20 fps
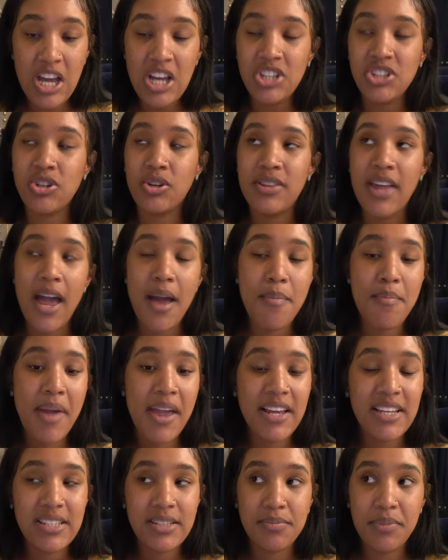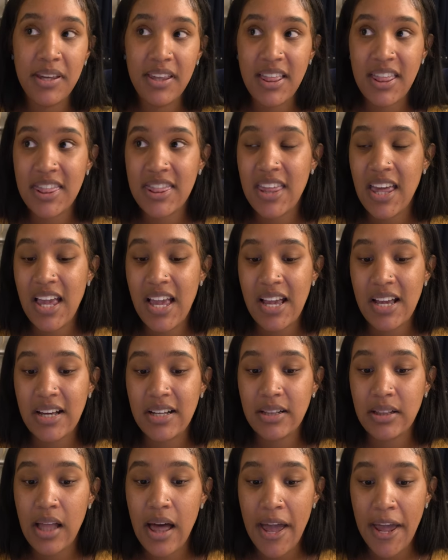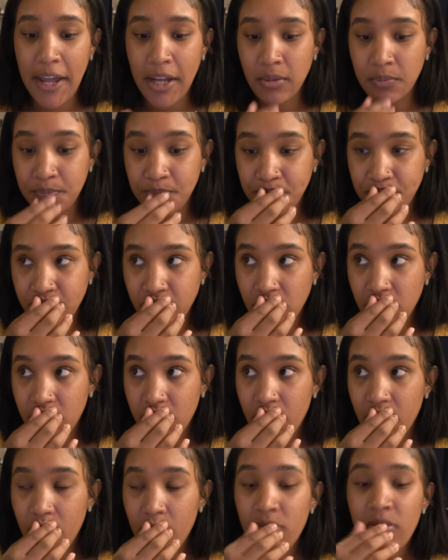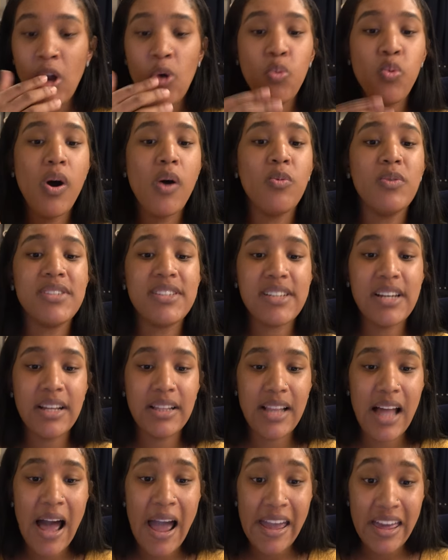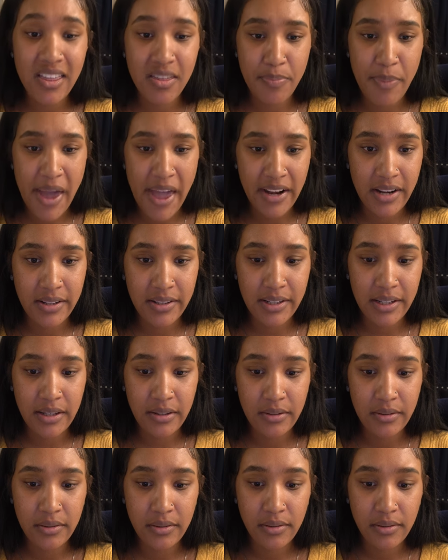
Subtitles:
So that makes me think, like, what was Goliath battling?